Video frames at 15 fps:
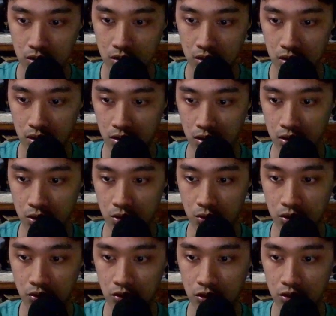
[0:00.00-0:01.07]
and then the
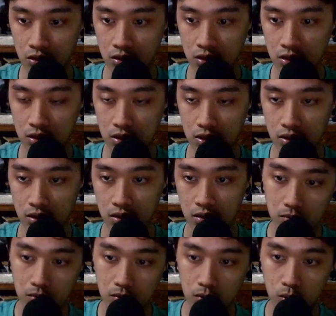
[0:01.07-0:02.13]
river on this side,
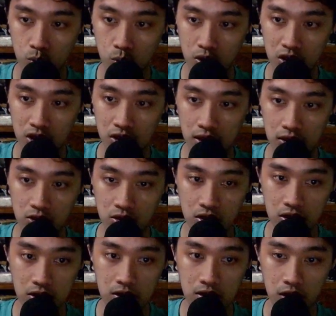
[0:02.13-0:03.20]
which
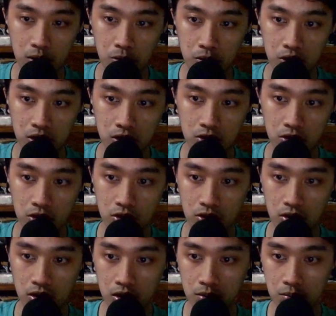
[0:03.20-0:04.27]
actually separates our
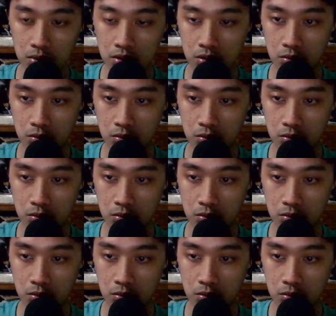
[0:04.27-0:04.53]
crops,